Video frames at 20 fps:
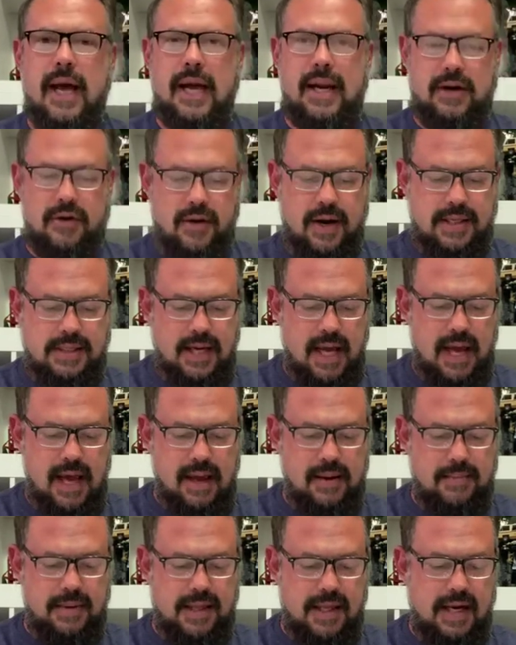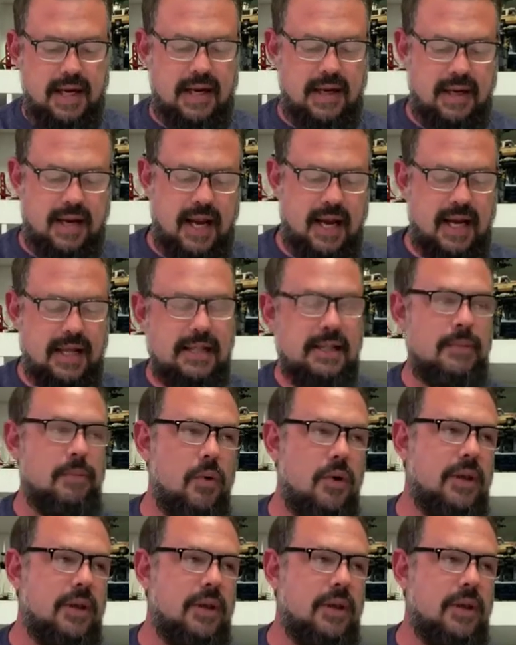I had a great time, and then I got some